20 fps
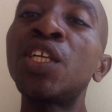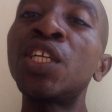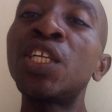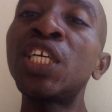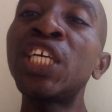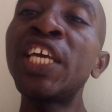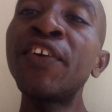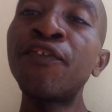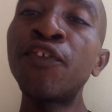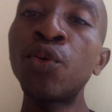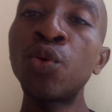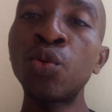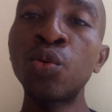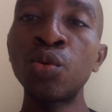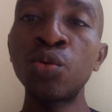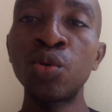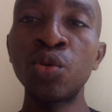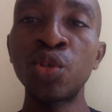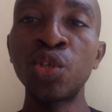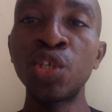if
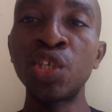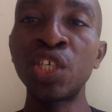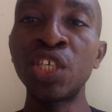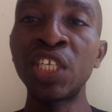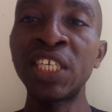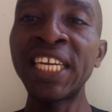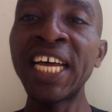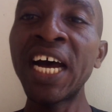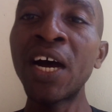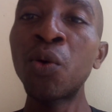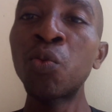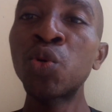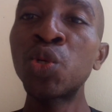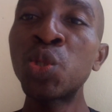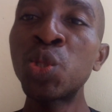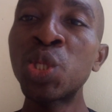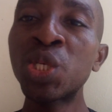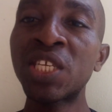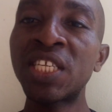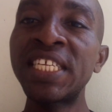you now
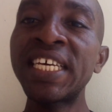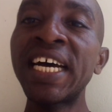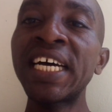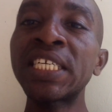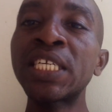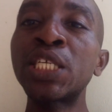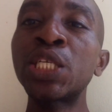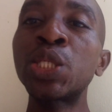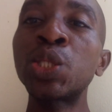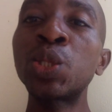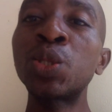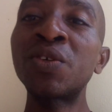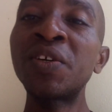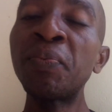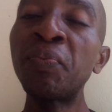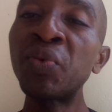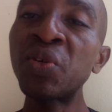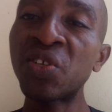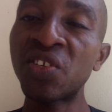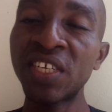use that to
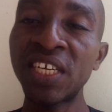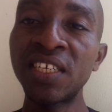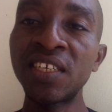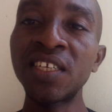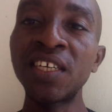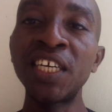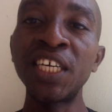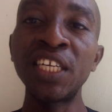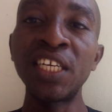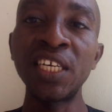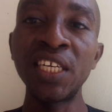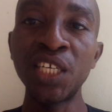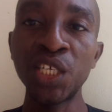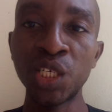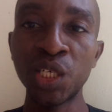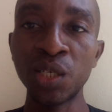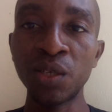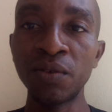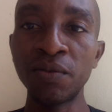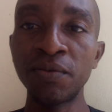represent a
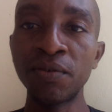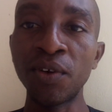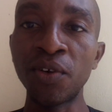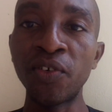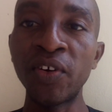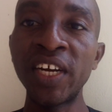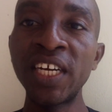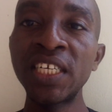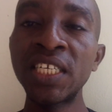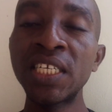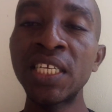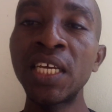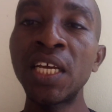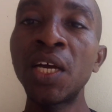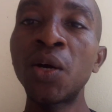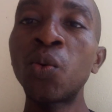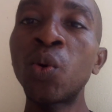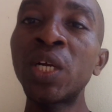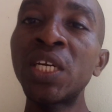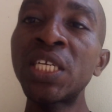nation, all right,
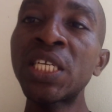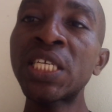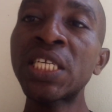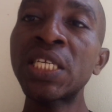what